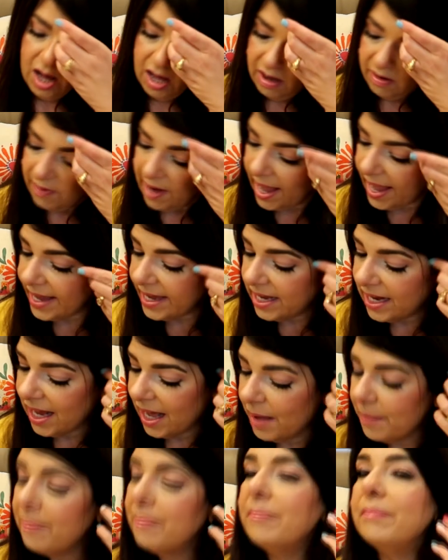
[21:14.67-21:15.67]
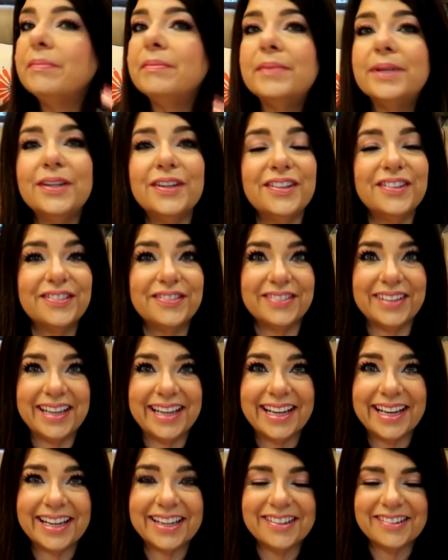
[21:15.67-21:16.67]
All right, uh,
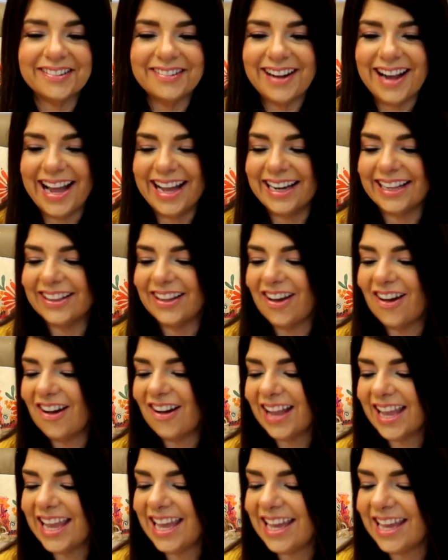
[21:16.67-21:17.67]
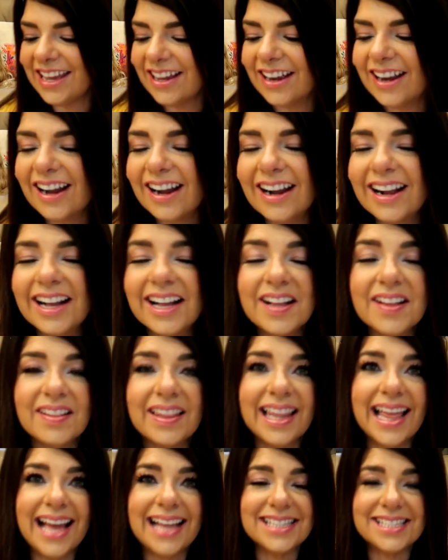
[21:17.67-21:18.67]
moving right along here.
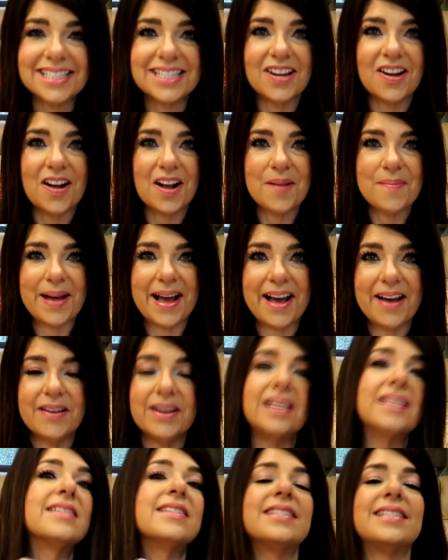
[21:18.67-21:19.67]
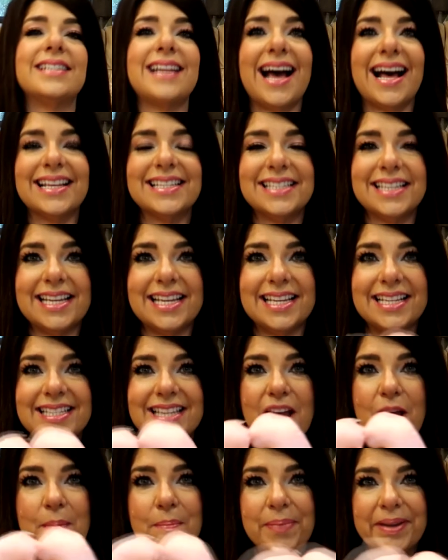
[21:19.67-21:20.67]
Let's talk about Stassi's
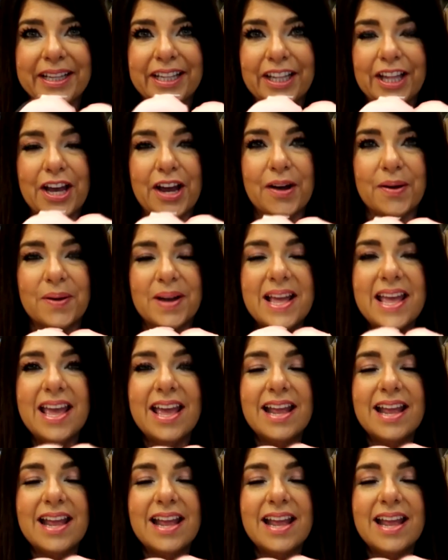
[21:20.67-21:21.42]
pillow.